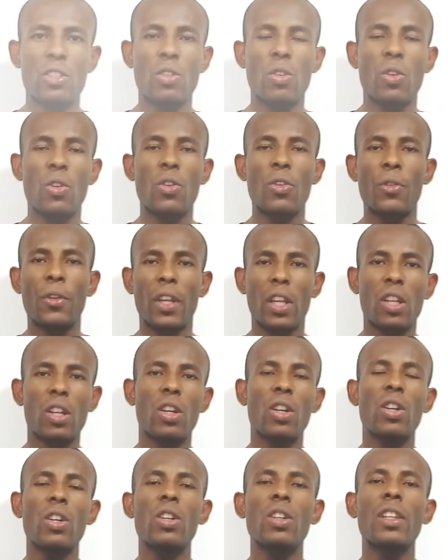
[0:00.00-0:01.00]
So
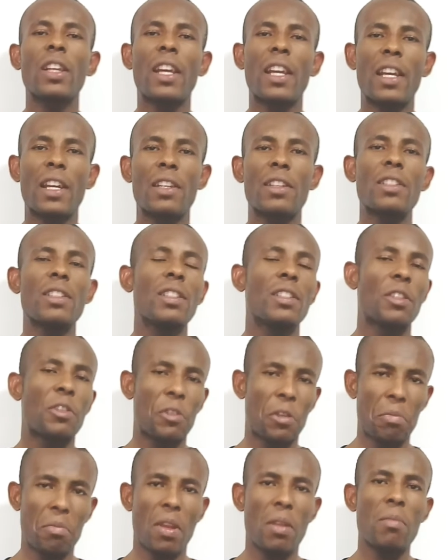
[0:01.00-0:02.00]
recall and
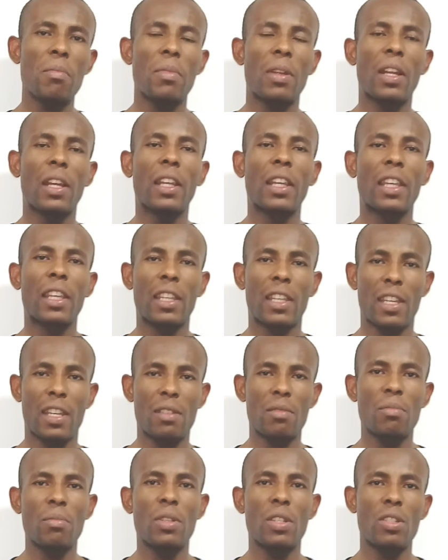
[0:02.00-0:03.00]
remember
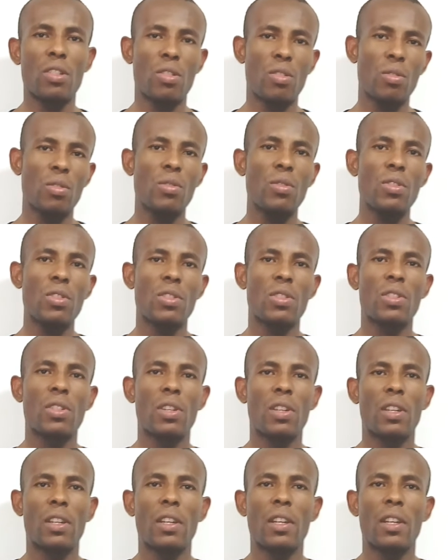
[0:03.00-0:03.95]
can be used